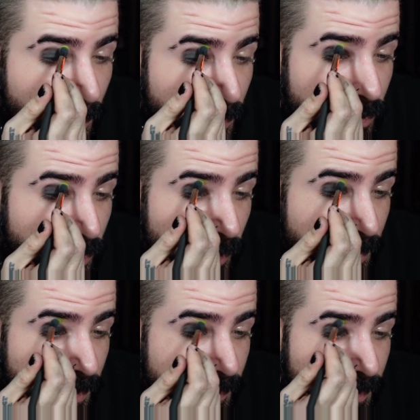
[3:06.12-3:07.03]
So
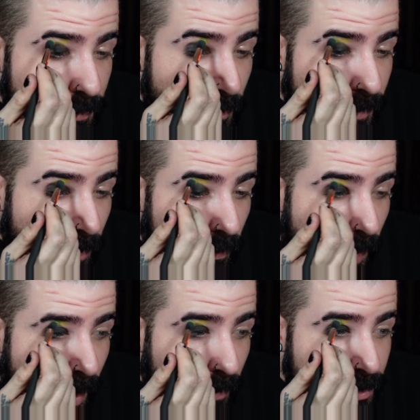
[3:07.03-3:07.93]
Giulia does some moving
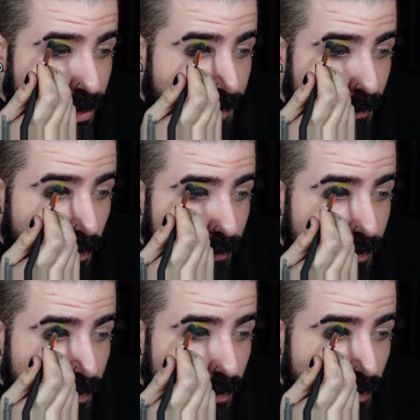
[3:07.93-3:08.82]
around. She
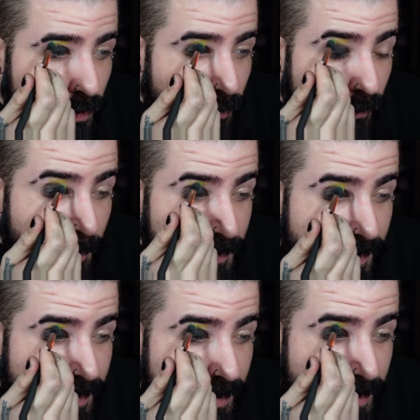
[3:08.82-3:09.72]
moves from
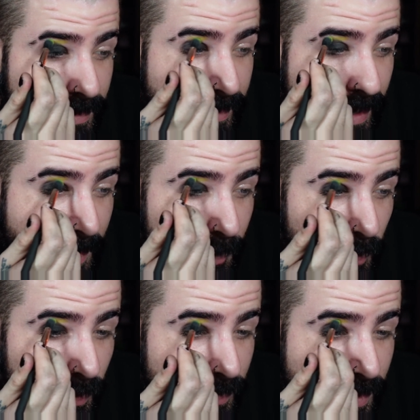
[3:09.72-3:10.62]
Sicily to
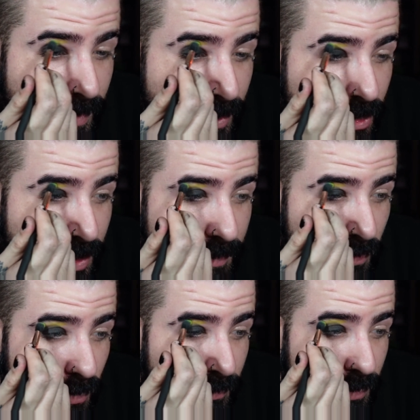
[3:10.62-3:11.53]
Naples, then she
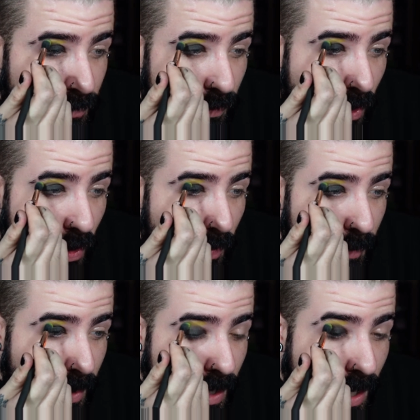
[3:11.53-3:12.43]
moves to
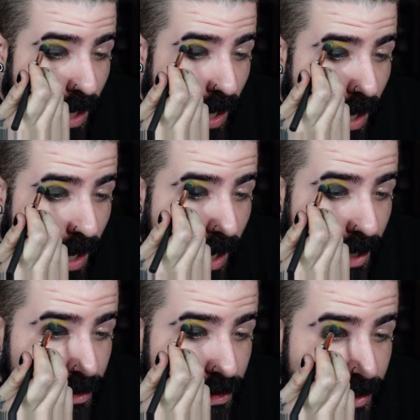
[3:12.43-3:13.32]
Rome.
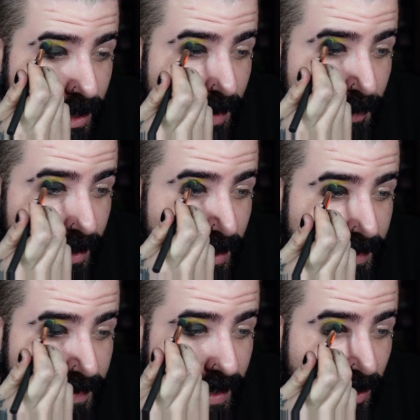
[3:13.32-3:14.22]
She
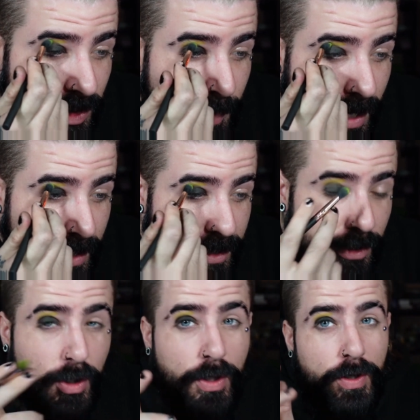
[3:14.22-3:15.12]
begins
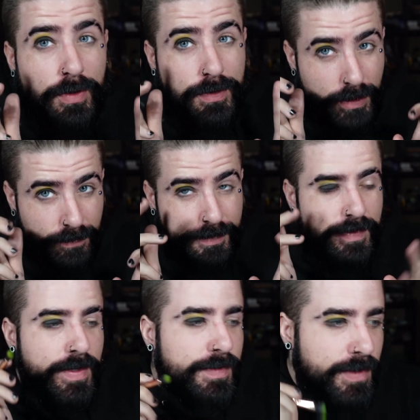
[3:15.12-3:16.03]
expanding her
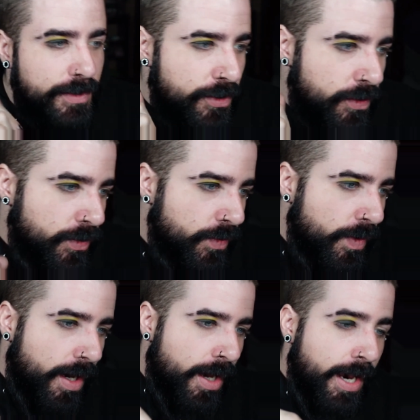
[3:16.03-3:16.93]
services
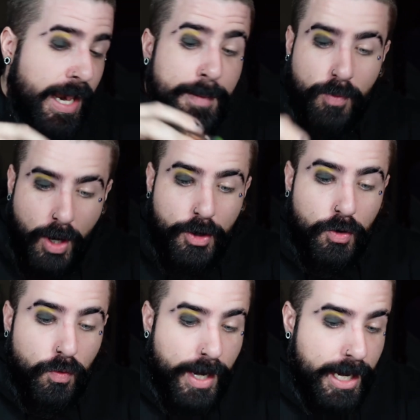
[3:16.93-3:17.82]
to a
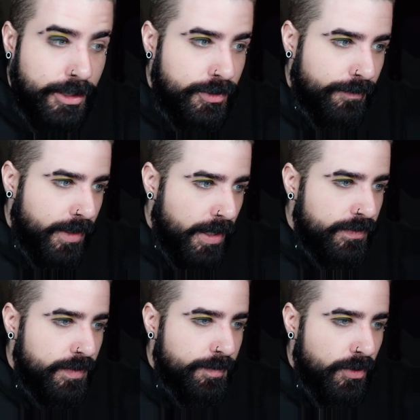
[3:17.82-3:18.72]
broader range of
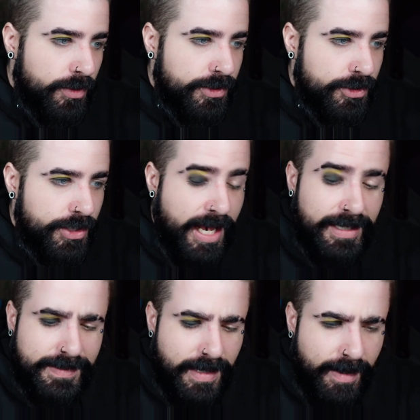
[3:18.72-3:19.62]
customers. She had
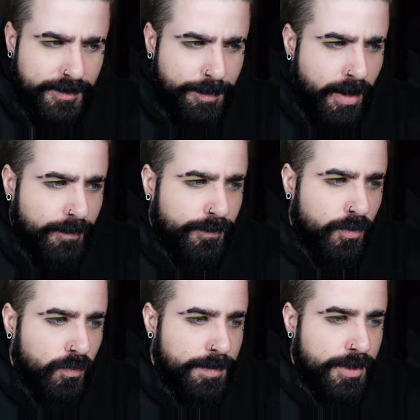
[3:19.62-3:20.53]
a soft spot
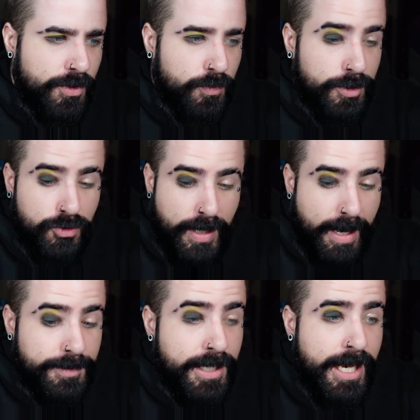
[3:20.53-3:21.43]
for women who were trapped